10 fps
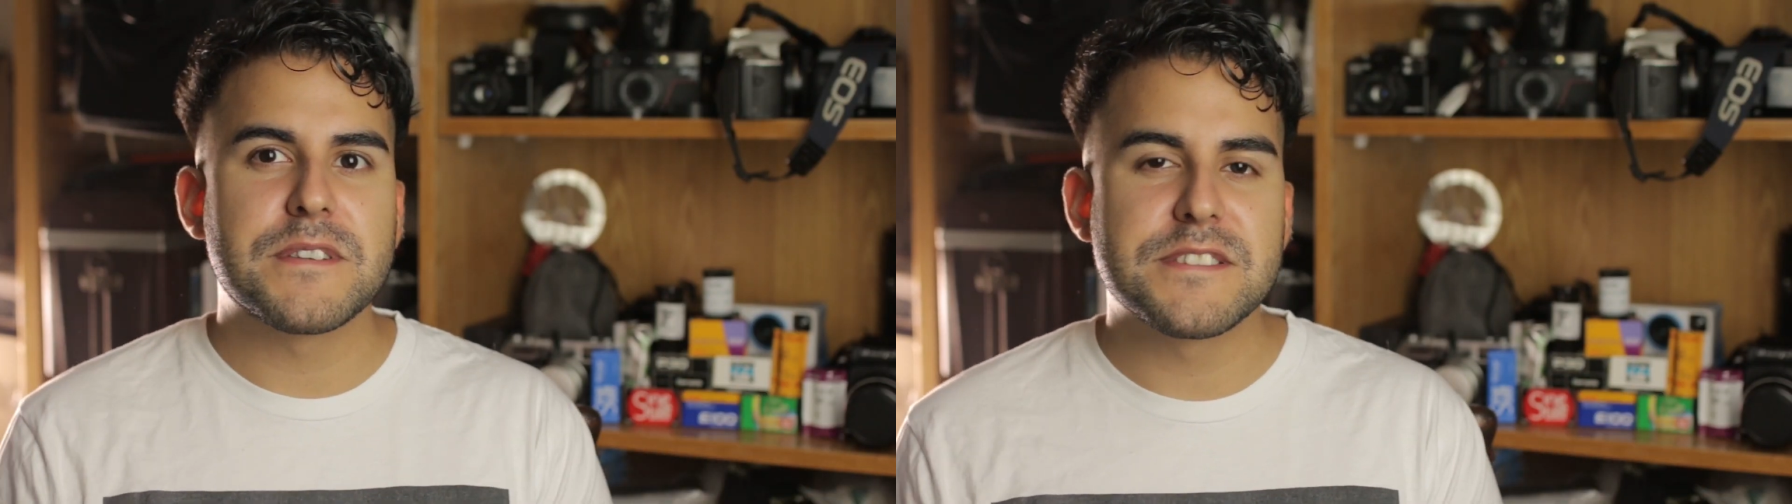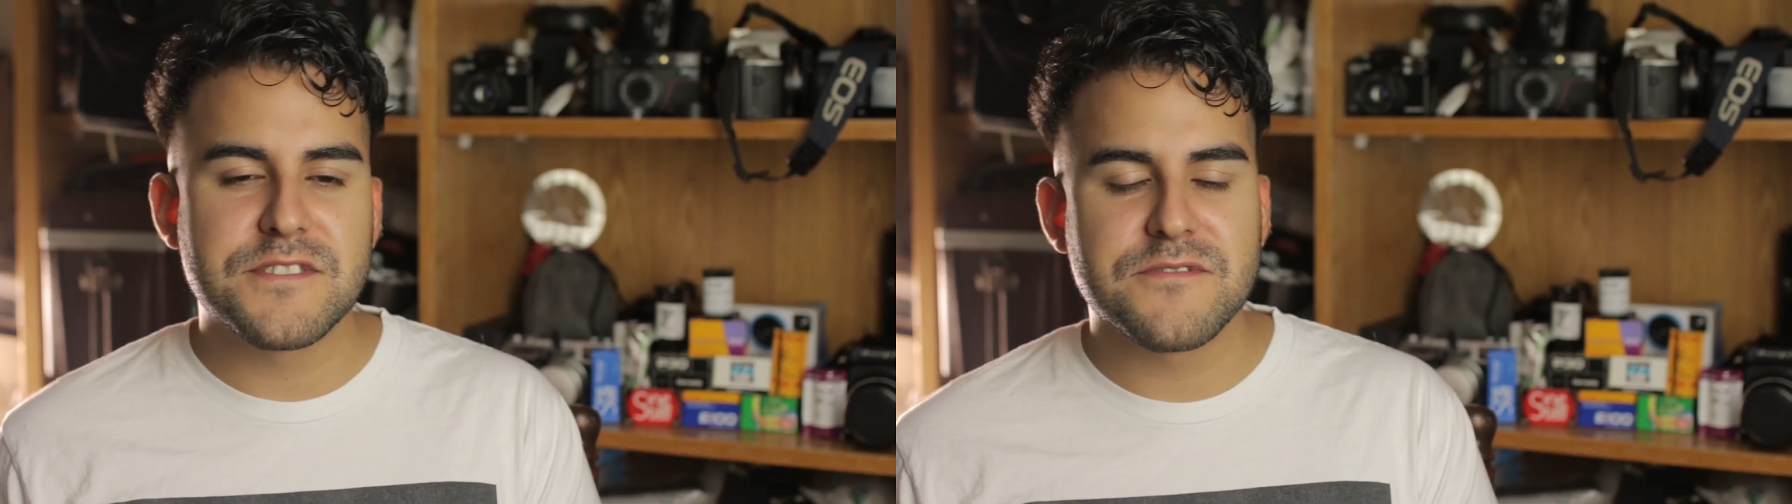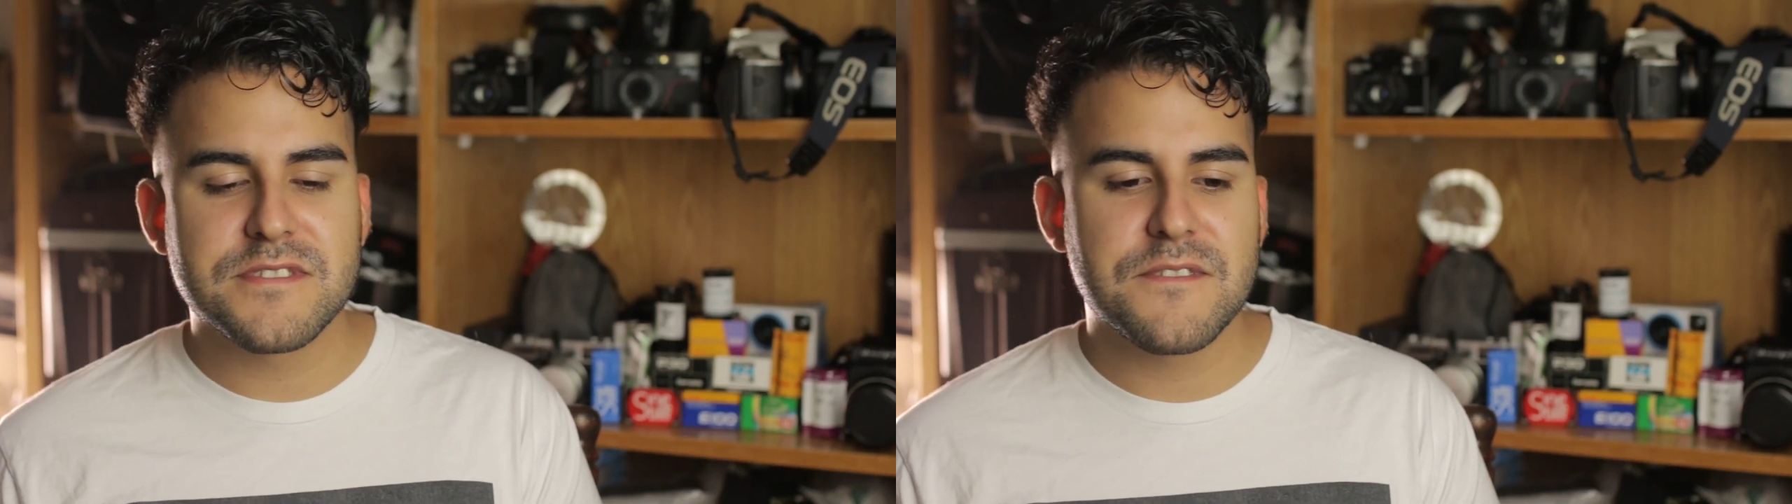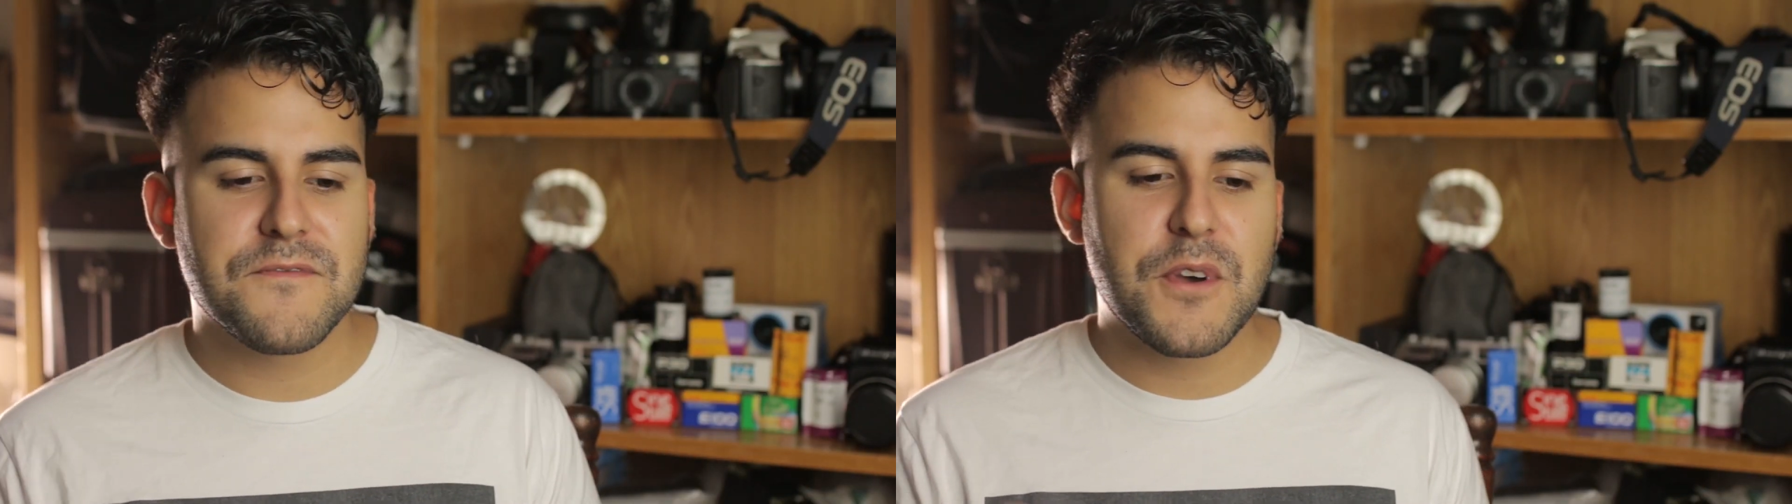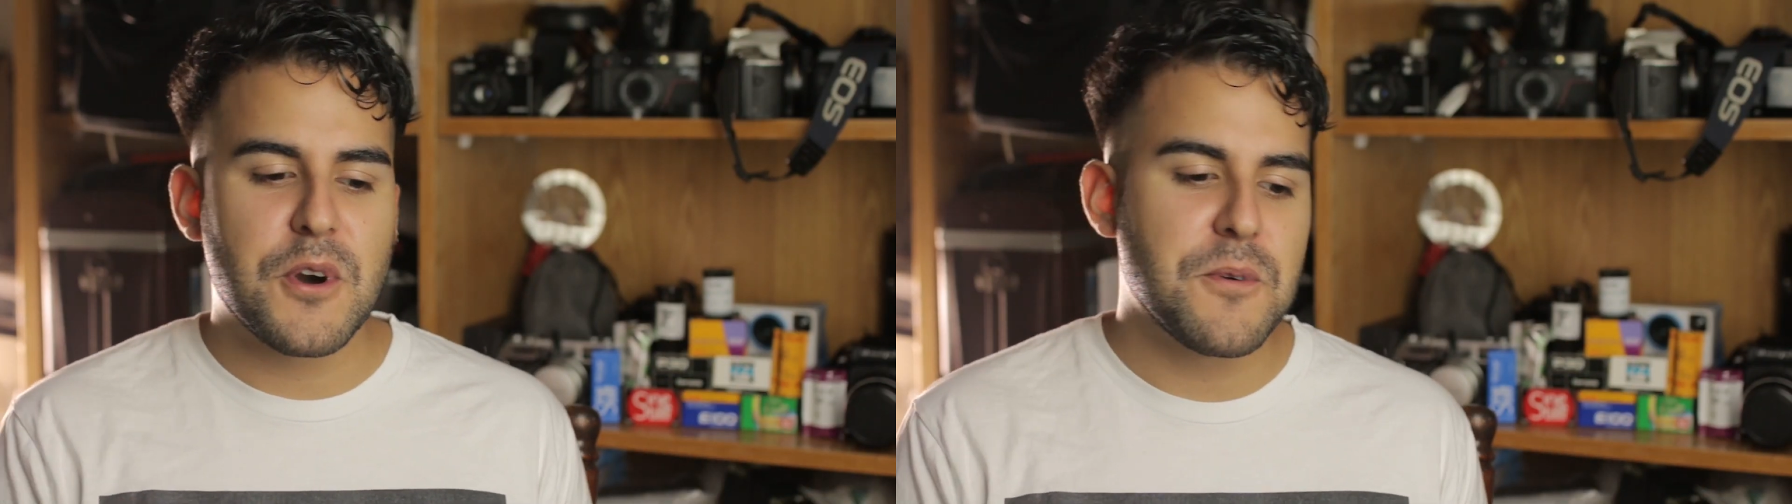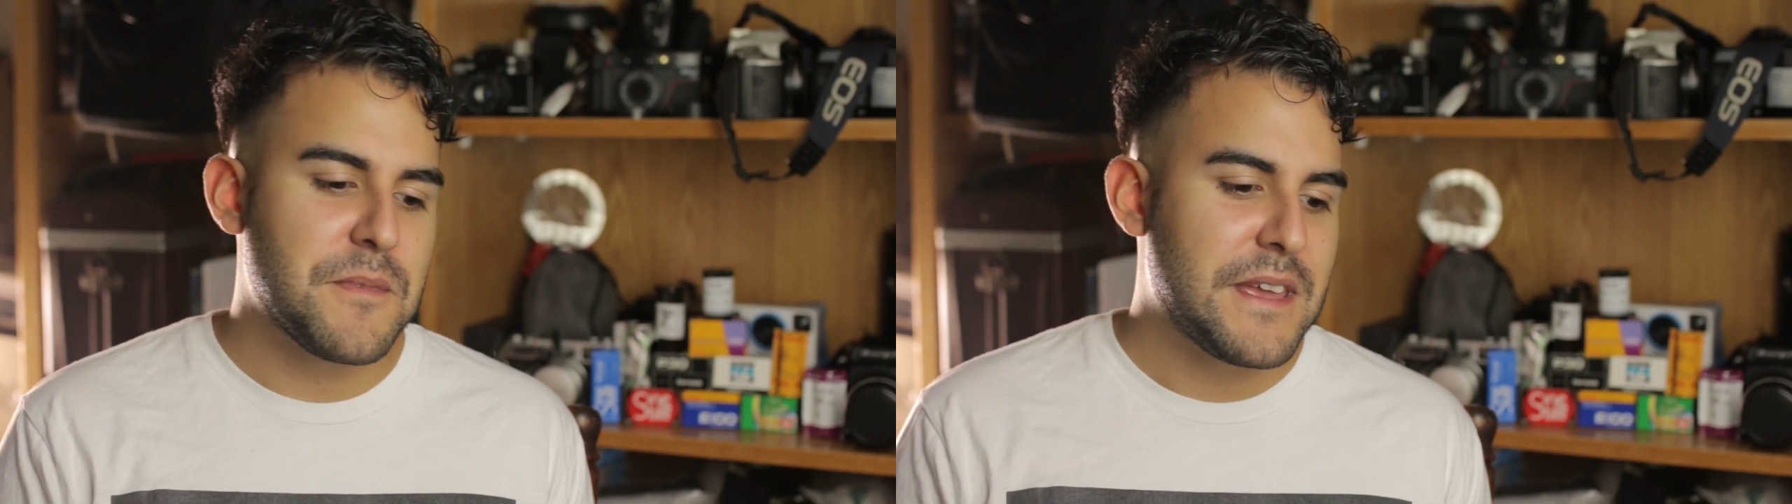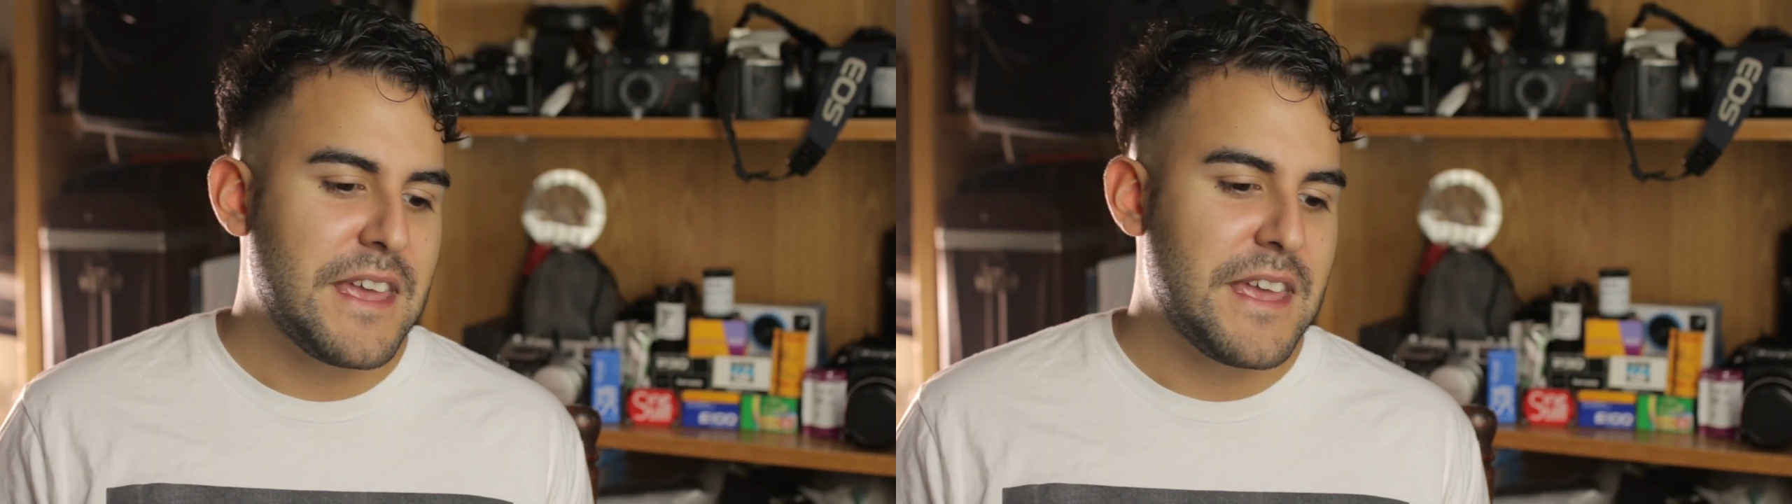digital to film